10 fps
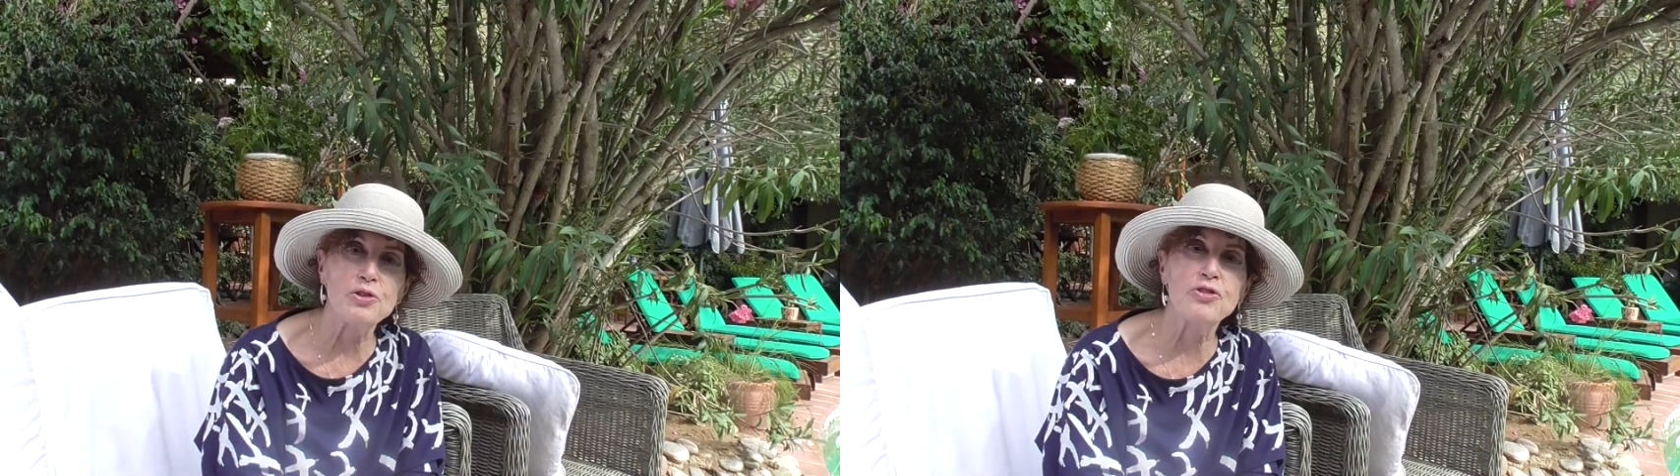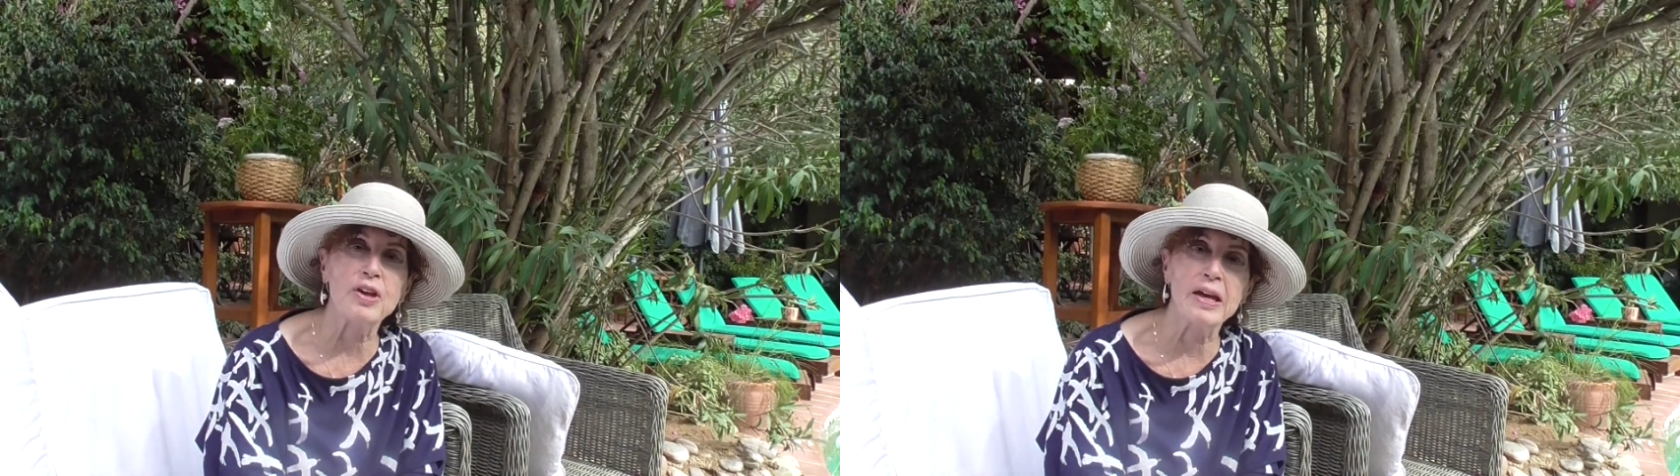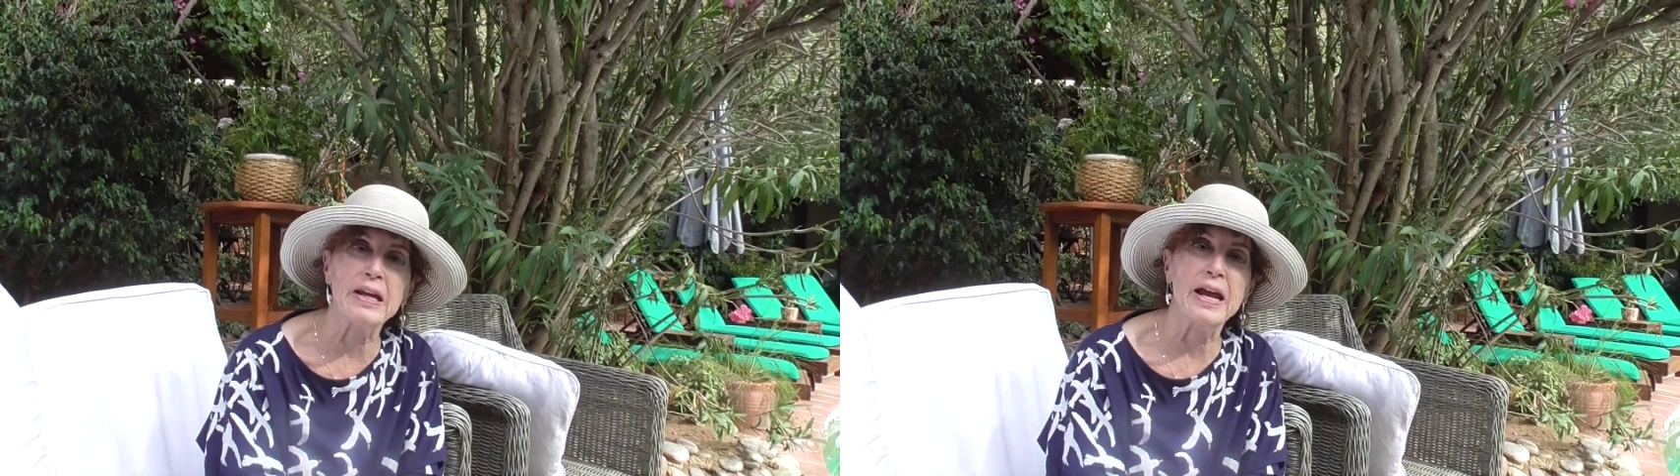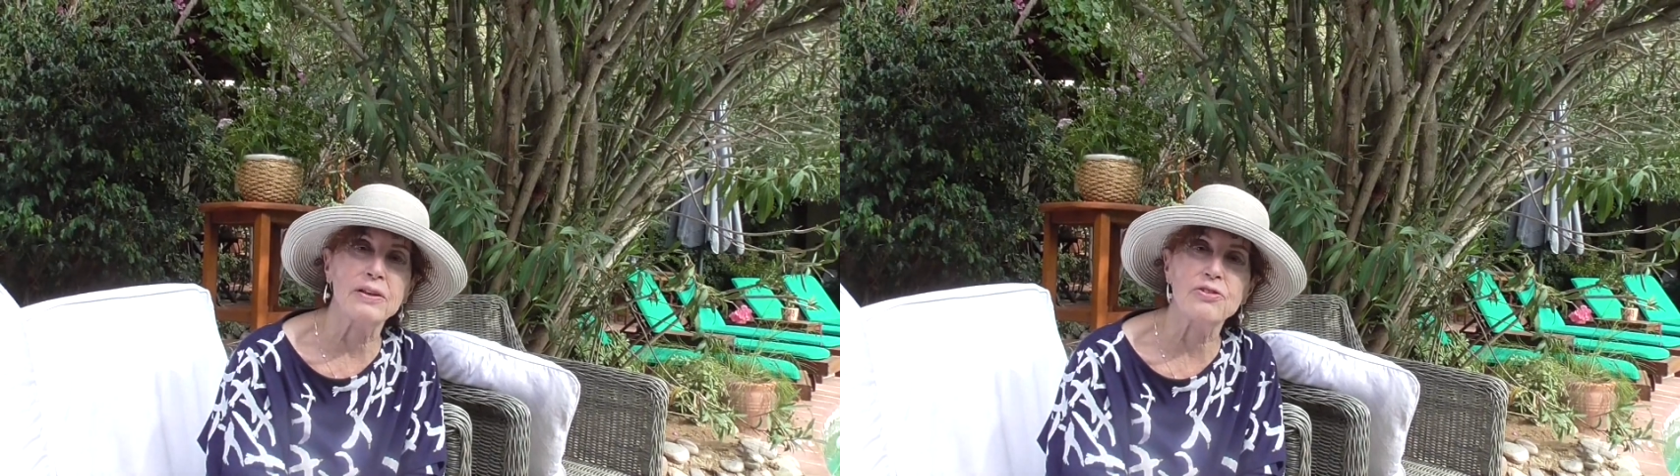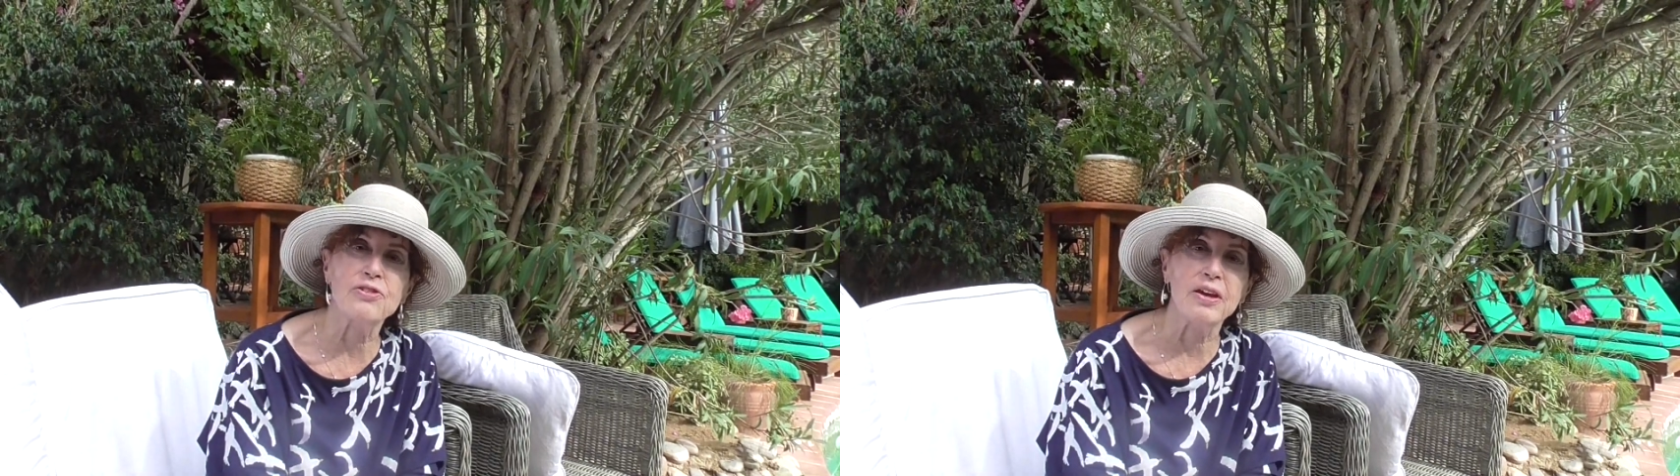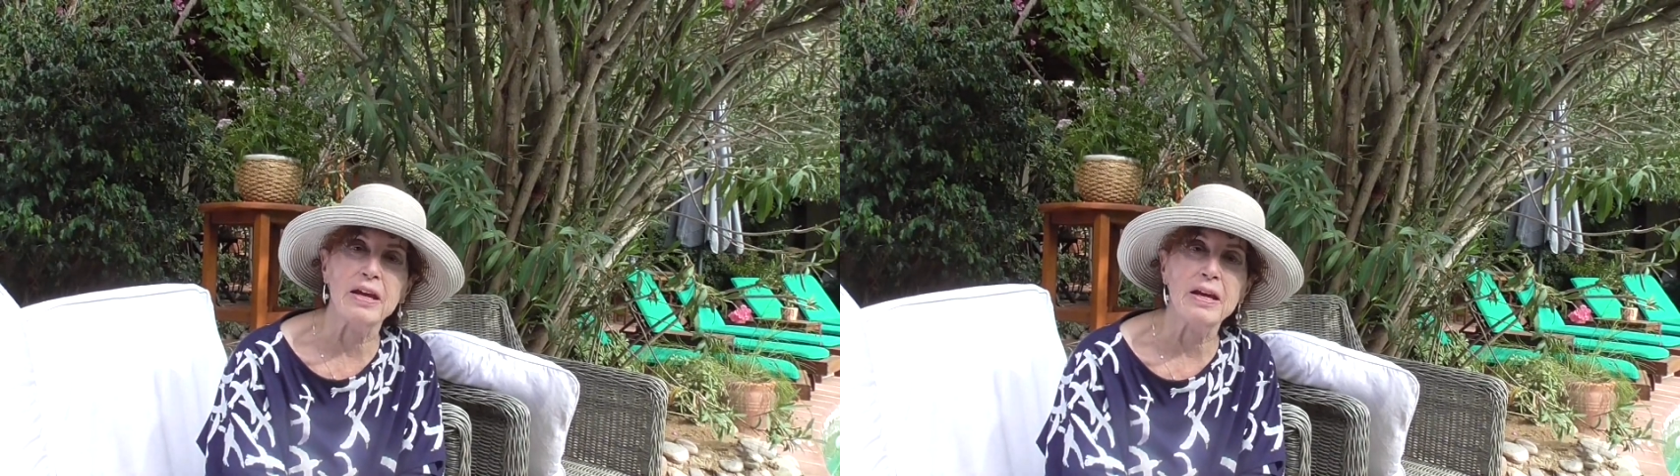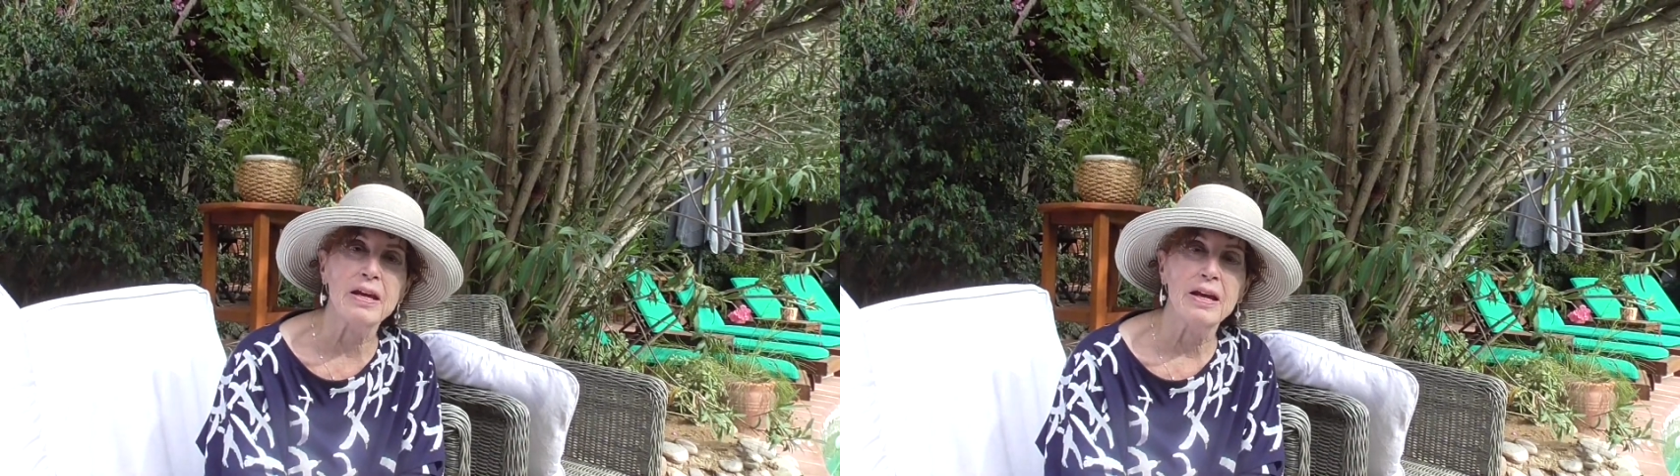sun and sea.